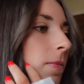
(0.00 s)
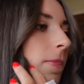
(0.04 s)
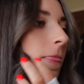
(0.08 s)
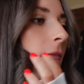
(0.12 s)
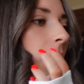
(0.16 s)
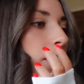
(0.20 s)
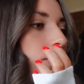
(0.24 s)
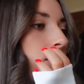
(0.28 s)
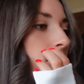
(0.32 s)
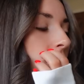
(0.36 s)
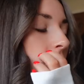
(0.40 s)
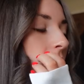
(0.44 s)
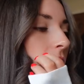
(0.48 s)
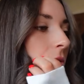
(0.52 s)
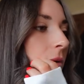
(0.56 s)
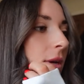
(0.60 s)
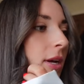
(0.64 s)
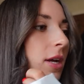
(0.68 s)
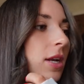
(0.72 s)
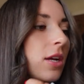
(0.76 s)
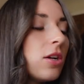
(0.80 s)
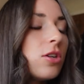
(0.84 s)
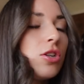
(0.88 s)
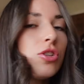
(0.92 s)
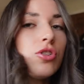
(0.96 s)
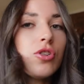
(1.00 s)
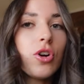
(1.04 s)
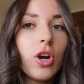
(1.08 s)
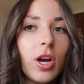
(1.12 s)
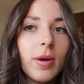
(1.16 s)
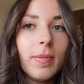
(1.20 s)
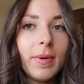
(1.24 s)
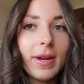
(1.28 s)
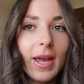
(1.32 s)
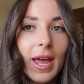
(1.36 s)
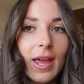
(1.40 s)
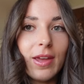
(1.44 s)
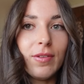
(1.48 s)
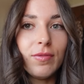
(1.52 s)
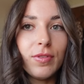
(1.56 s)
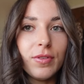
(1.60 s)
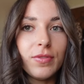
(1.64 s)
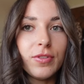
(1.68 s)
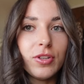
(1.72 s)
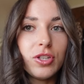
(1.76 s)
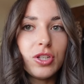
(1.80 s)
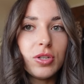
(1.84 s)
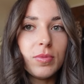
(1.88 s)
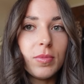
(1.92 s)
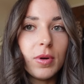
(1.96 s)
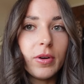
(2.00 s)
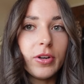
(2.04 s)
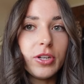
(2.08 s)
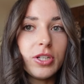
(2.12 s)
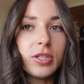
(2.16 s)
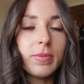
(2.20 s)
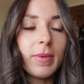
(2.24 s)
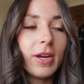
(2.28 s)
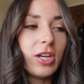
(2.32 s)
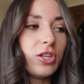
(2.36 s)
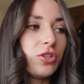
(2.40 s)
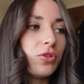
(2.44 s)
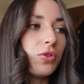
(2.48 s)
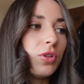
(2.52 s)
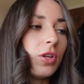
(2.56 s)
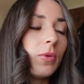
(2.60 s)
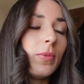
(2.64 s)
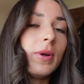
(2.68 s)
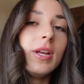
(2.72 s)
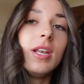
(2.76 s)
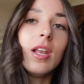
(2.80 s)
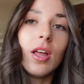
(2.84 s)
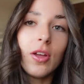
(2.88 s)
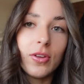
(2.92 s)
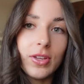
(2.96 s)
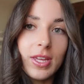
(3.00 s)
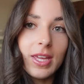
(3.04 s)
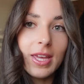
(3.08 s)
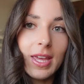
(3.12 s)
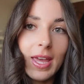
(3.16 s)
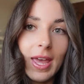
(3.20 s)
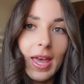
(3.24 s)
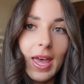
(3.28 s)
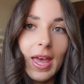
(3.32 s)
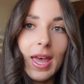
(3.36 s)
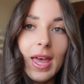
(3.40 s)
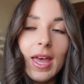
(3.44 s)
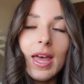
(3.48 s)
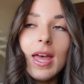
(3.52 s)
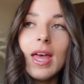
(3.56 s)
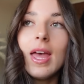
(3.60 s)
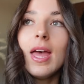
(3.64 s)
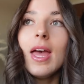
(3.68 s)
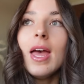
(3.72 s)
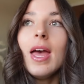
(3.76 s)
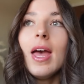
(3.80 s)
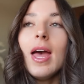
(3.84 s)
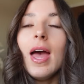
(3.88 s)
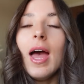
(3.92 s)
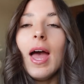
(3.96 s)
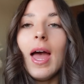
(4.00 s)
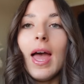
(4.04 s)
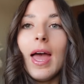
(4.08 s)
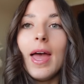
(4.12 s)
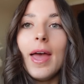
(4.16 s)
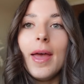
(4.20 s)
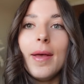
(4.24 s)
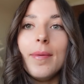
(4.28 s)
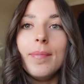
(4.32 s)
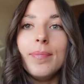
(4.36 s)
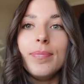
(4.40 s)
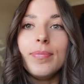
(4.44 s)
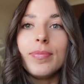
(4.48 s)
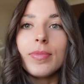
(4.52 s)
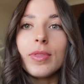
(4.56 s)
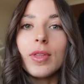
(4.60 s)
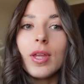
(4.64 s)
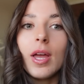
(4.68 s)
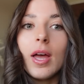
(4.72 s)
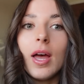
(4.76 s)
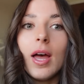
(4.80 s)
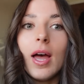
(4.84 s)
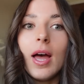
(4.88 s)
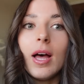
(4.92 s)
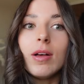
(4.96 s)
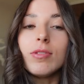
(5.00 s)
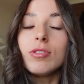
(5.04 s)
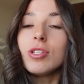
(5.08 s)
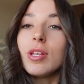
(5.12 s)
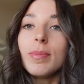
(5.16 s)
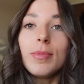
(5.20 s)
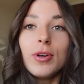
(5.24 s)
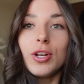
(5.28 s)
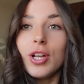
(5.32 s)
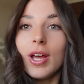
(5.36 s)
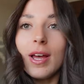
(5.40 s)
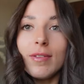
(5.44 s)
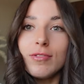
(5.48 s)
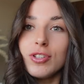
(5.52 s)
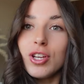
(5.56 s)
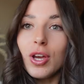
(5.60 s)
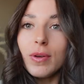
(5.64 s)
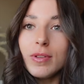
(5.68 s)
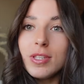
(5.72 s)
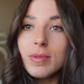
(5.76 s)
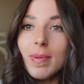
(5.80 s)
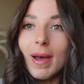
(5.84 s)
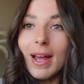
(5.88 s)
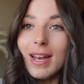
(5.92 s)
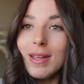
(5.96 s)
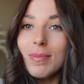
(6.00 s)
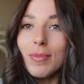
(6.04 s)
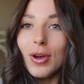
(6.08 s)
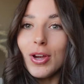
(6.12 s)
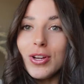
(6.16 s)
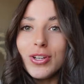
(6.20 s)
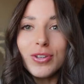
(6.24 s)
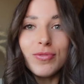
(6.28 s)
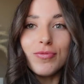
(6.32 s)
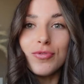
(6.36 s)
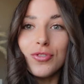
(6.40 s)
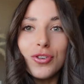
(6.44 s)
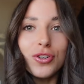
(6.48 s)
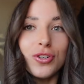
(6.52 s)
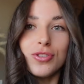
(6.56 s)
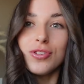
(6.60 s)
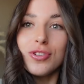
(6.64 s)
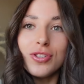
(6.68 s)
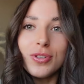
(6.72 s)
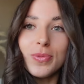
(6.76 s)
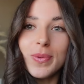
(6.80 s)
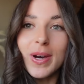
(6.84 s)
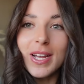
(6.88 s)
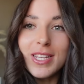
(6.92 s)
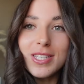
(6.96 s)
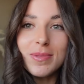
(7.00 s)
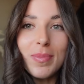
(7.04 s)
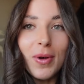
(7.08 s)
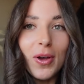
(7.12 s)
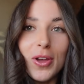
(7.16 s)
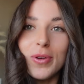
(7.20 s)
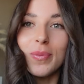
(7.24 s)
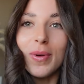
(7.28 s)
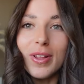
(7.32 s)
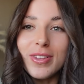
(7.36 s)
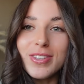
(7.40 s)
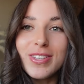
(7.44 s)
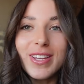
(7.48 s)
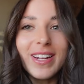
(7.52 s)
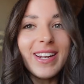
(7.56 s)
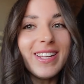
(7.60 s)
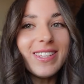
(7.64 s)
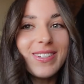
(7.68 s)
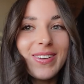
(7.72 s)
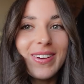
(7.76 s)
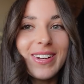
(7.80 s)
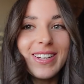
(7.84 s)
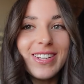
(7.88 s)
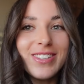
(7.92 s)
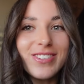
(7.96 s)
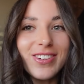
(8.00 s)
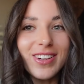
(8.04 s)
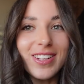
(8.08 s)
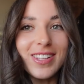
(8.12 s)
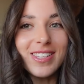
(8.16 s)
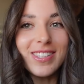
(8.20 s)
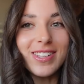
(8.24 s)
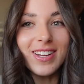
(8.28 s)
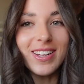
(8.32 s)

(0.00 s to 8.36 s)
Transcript: i'm just quickly going to try my outfit for tomorrow to make sure that we like it um else oh, I'm going to have to go into panic mode and run somewhere to buy one. So let's quickly try this